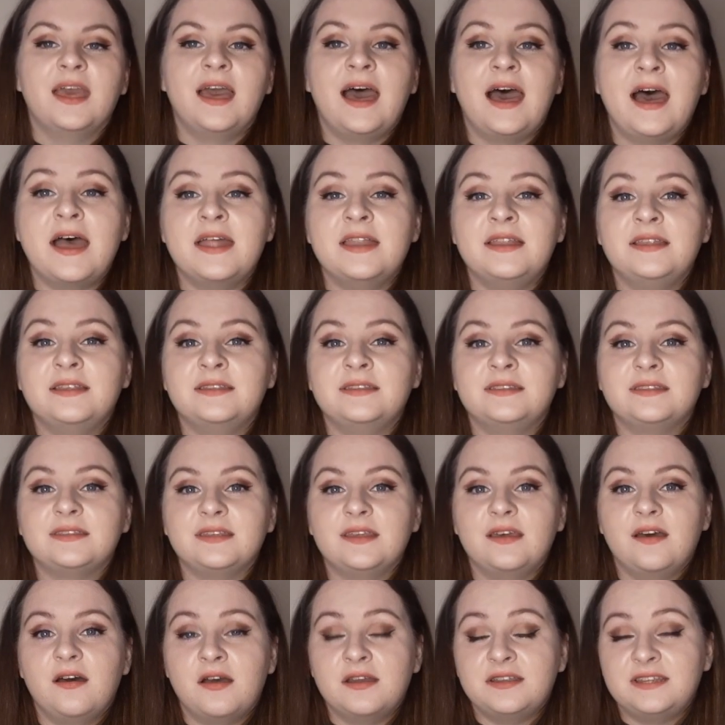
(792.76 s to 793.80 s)
And
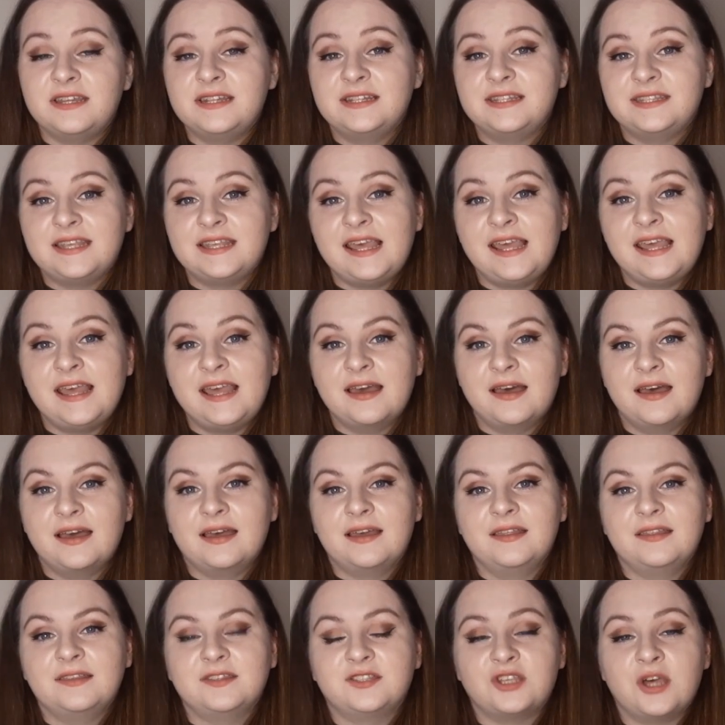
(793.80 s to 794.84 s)
I did see
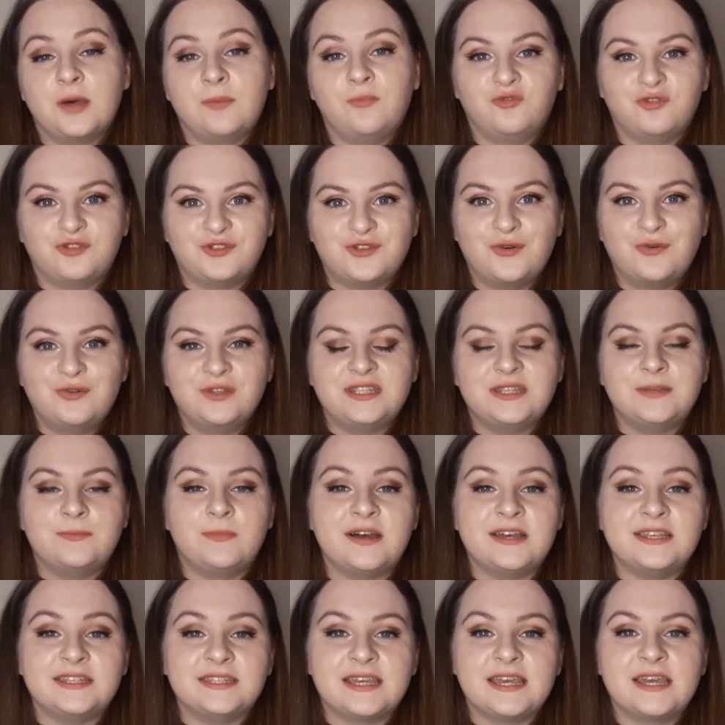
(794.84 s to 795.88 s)
some results in
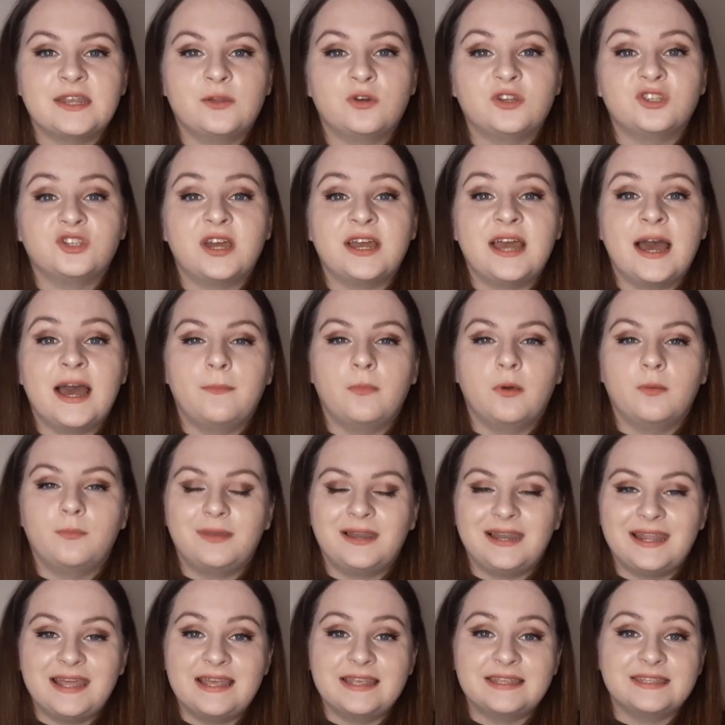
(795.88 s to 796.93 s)
my skin, which I am
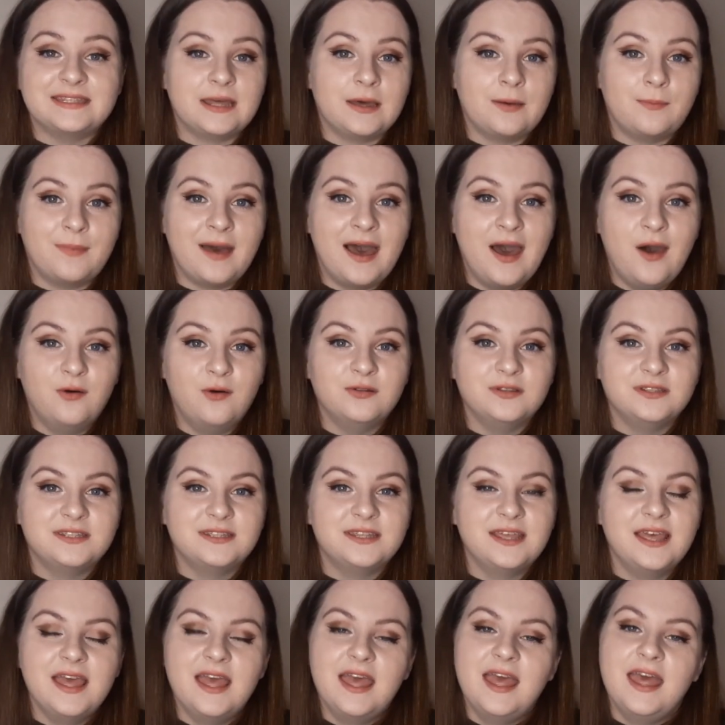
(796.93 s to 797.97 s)
pleased about.